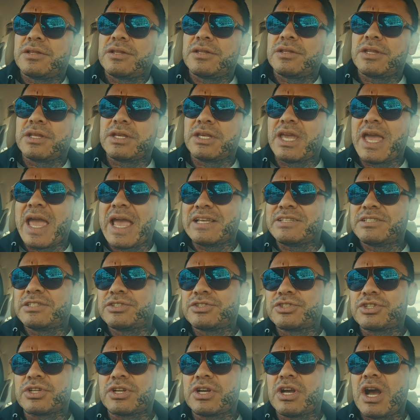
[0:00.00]
The gangs in
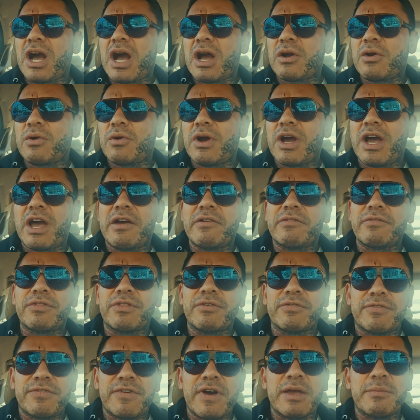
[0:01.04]
Chicago have the
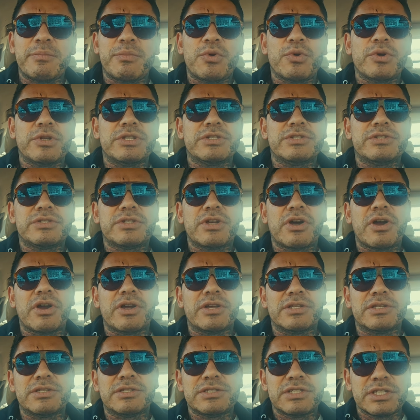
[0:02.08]
5-point star
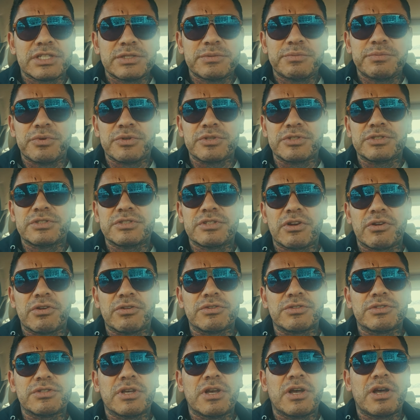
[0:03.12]
and the 6-point
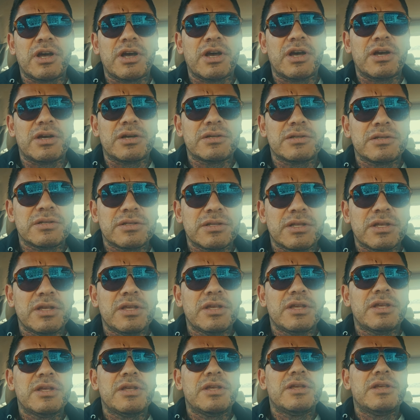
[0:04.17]
stars.
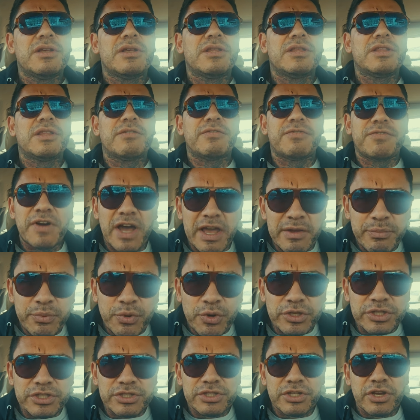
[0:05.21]
The
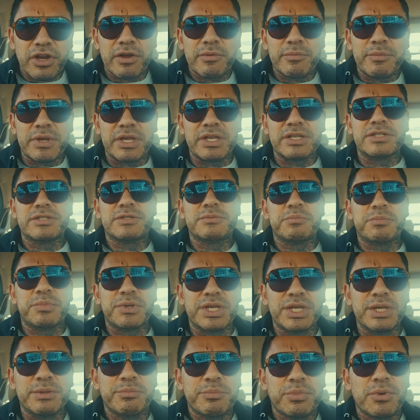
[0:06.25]
5-point star means
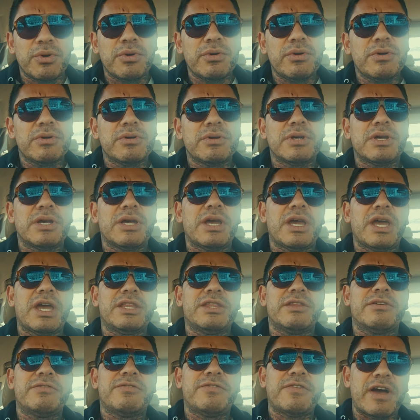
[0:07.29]
people,
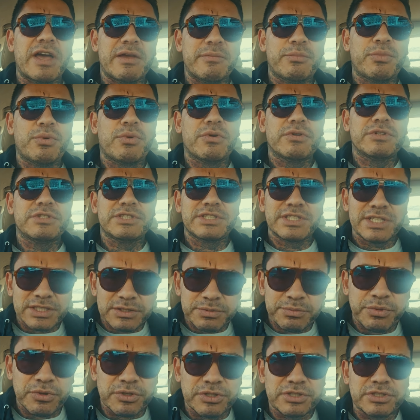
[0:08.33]
and the
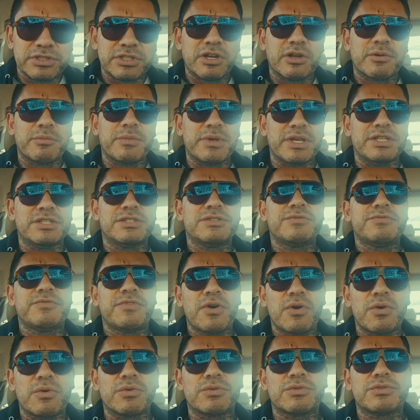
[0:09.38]
6-point star means
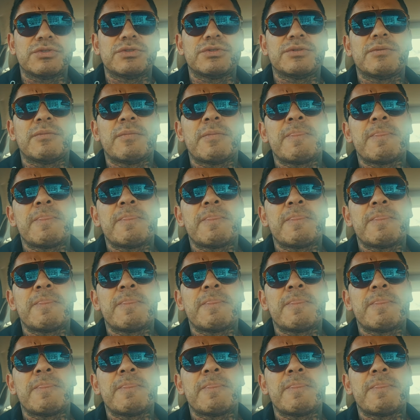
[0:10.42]
folks.